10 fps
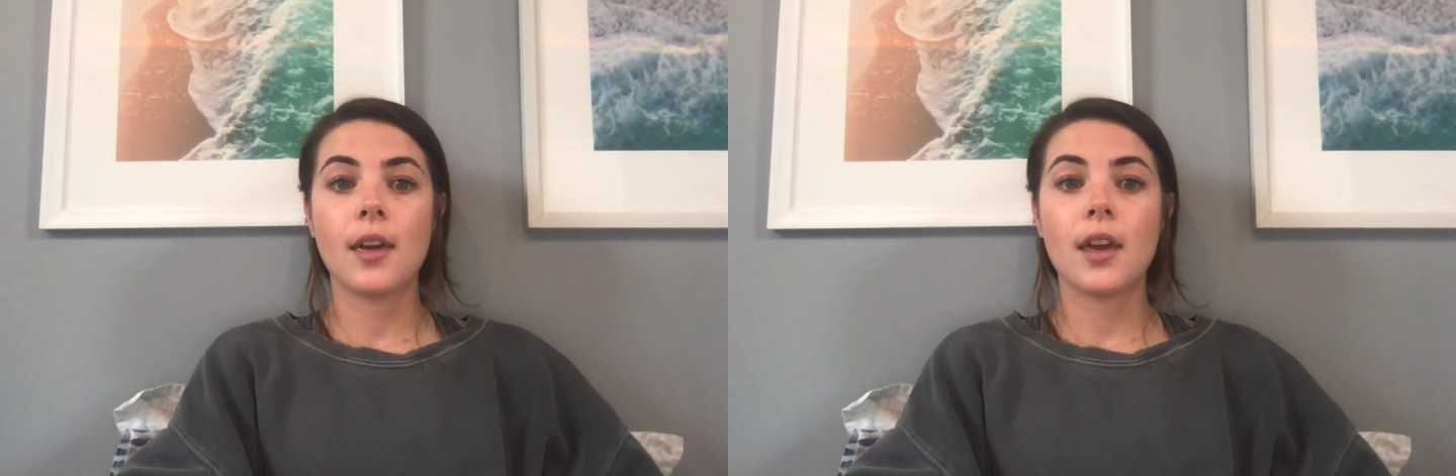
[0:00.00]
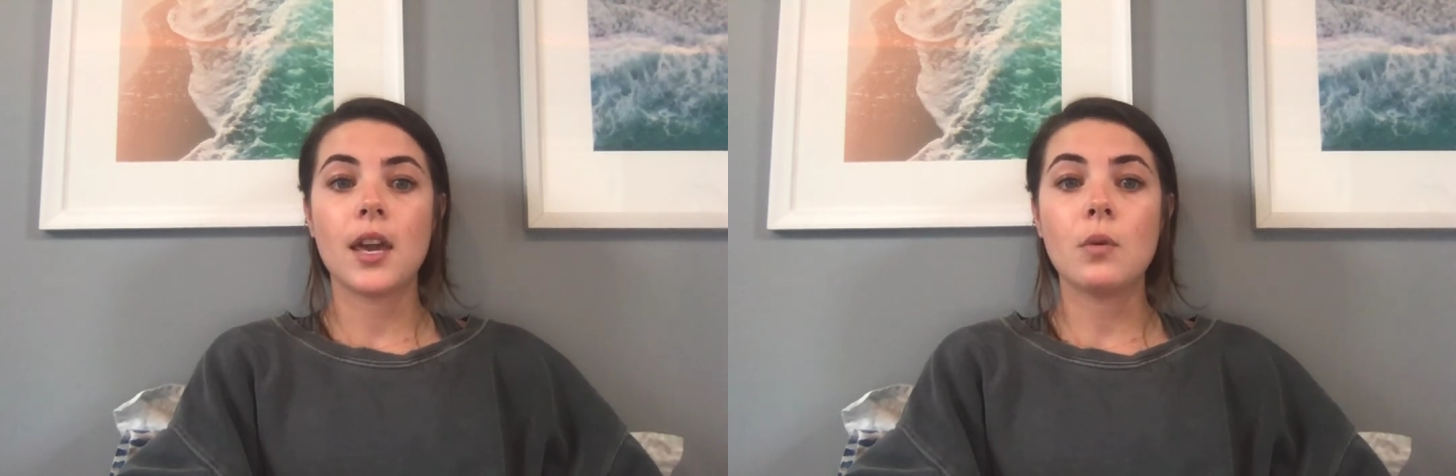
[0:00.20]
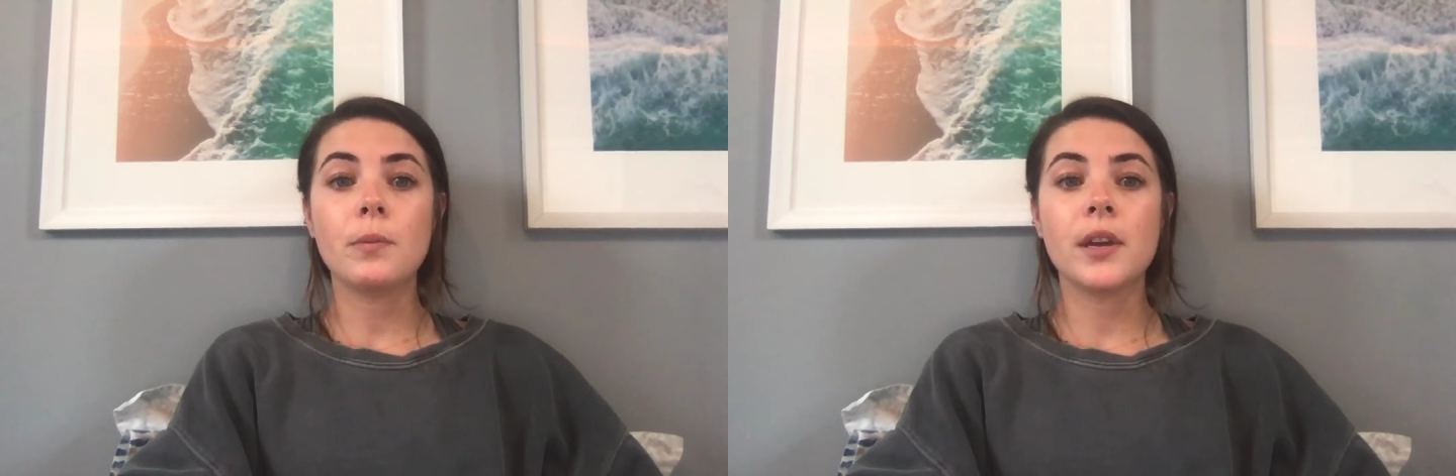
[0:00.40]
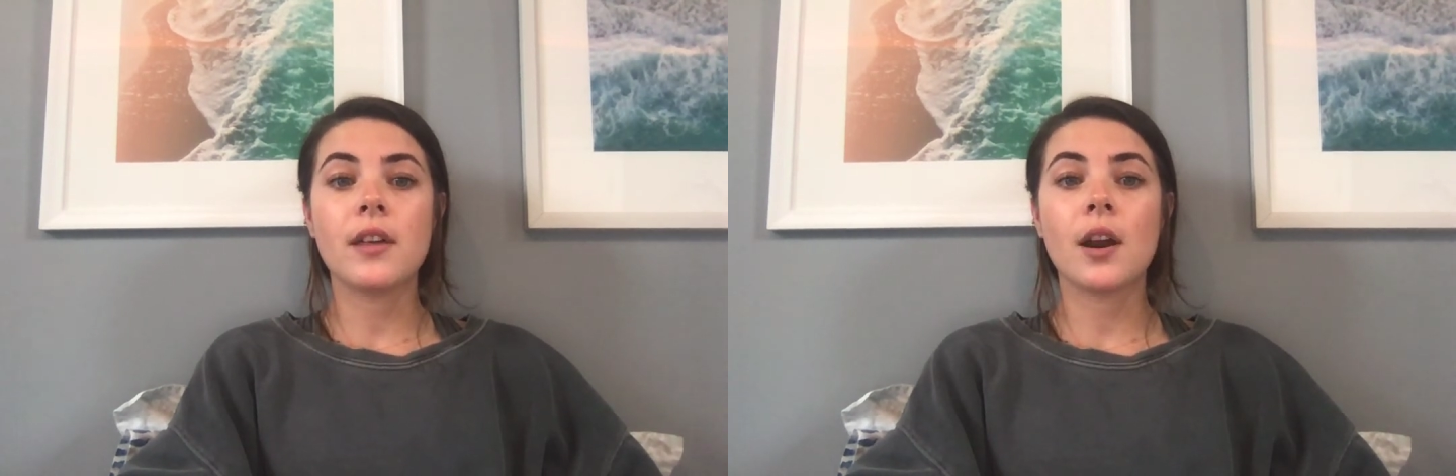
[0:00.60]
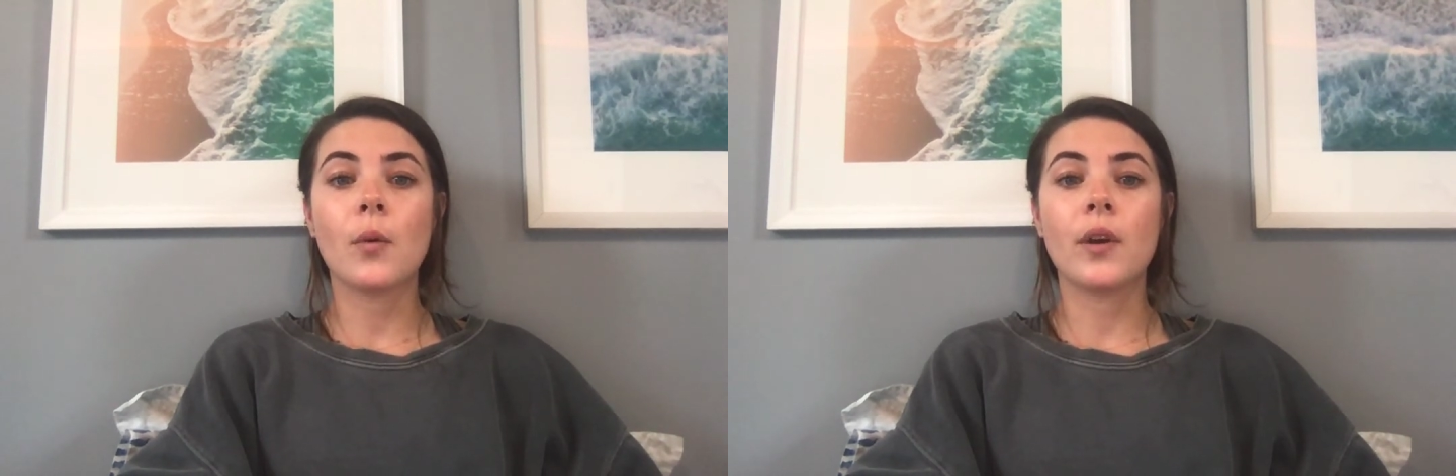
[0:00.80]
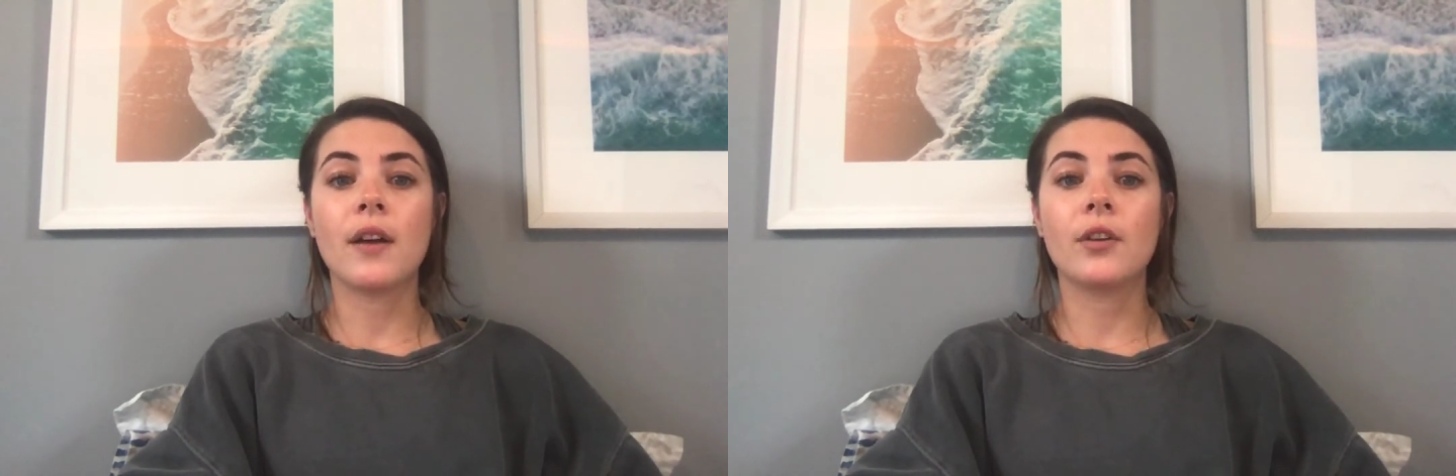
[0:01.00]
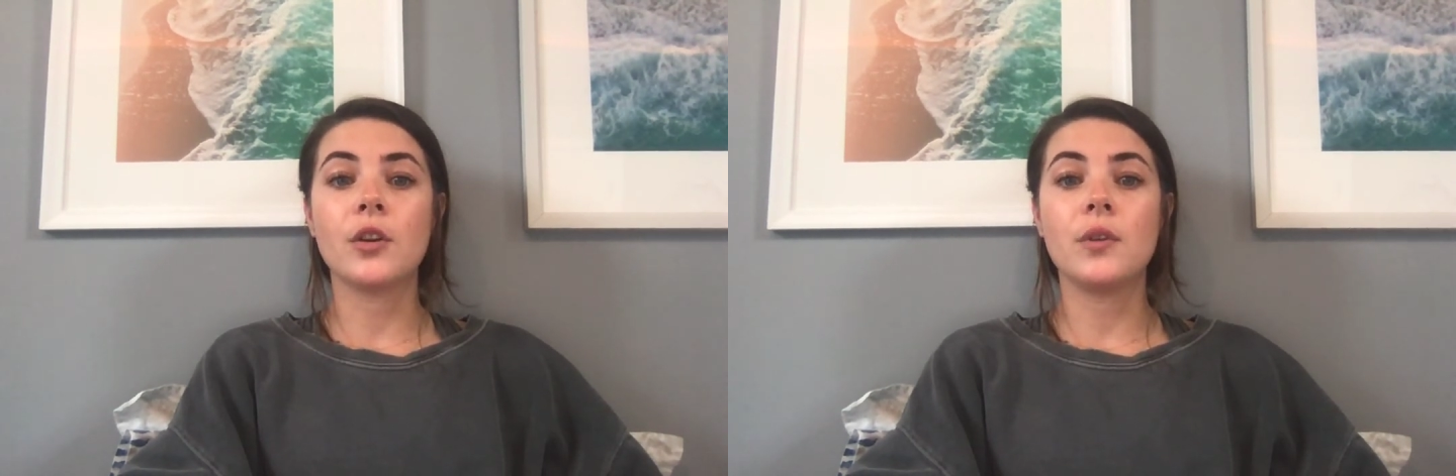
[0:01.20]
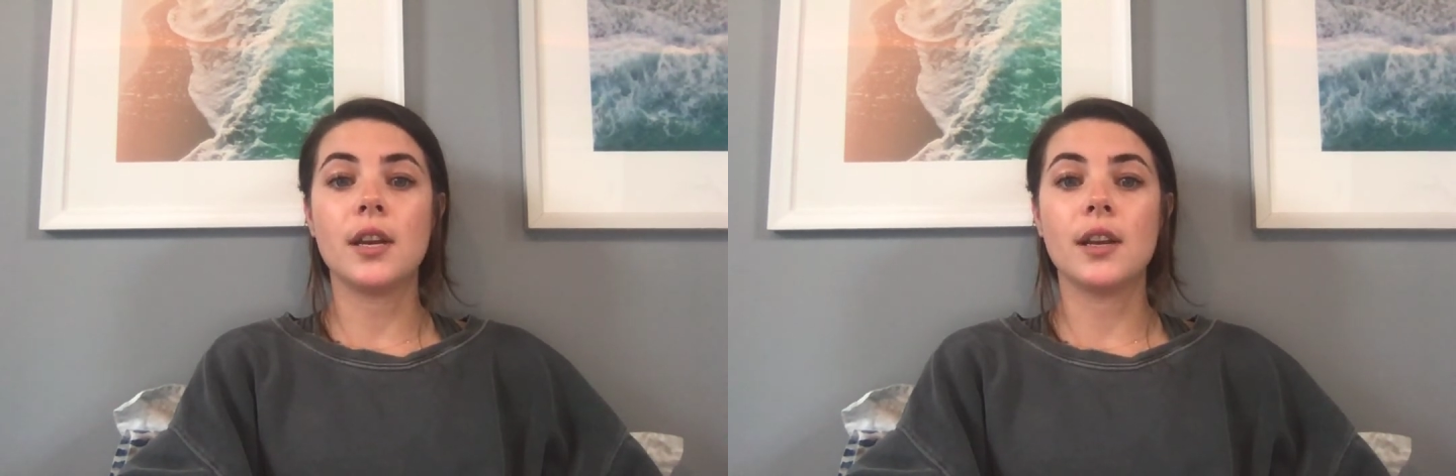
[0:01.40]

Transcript: He will be there whenever you need